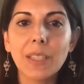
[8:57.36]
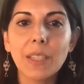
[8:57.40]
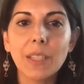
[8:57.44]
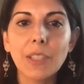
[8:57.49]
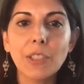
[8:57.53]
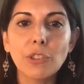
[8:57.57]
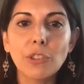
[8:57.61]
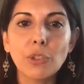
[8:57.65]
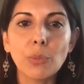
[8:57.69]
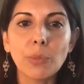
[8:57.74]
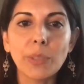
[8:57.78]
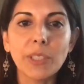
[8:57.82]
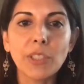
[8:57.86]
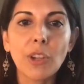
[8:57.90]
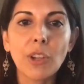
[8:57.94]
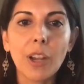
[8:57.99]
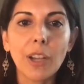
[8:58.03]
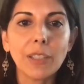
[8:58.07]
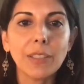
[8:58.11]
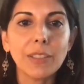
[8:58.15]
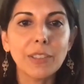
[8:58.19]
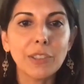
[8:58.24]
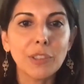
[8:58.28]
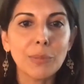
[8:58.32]
should we
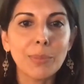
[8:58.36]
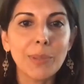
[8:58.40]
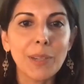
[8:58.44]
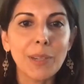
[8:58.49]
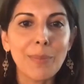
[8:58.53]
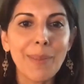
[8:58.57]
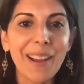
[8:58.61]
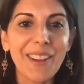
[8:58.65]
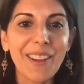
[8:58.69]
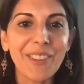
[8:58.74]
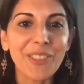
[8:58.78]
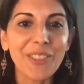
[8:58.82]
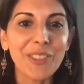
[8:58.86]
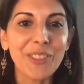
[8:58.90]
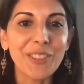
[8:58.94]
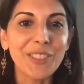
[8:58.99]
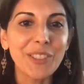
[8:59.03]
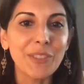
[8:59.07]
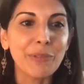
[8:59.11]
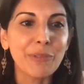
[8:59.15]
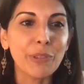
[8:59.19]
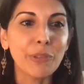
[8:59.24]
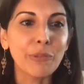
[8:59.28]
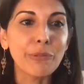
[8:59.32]
talk a little bit about the
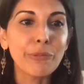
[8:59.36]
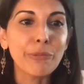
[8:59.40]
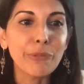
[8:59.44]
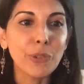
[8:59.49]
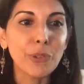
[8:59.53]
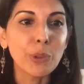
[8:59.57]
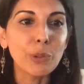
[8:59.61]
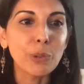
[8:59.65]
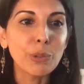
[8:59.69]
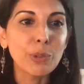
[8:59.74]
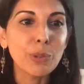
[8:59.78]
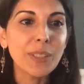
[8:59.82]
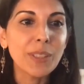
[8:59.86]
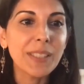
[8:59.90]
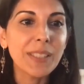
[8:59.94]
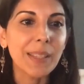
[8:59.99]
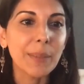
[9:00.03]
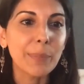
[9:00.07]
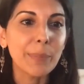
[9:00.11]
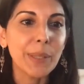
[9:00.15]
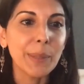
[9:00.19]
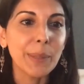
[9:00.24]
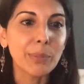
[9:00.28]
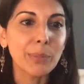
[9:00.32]
different foods
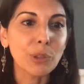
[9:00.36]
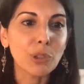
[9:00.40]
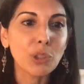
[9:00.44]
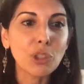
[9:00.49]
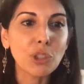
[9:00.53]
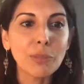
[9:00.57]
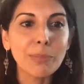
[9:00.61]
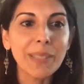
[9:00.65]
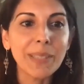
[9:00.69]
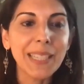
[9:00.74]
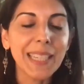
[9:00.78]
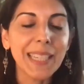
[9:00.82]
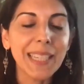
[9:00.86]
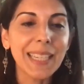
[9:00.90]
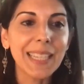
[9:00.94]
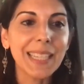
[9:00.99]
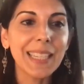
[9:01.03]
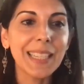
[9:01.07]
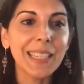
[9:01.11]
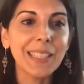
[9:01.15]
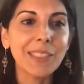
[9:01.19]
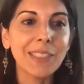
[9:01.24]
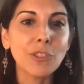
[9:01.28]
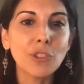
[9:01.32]
that people should be
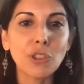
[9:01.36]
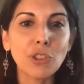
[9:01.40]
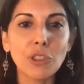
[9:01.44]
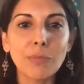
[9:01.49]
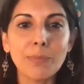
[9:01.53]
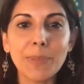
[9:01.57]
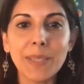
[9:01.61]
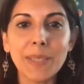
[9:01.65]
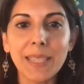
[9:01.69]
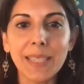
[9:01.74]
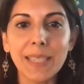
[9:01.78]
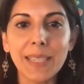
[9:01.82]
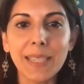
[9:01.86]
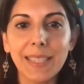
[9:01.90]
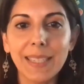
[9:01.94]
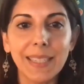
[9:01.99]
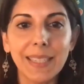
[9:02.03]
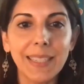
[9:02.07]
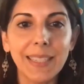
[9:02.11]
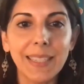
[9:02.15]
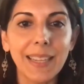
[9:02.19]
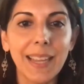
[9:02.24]
eating, shouldn't be eating,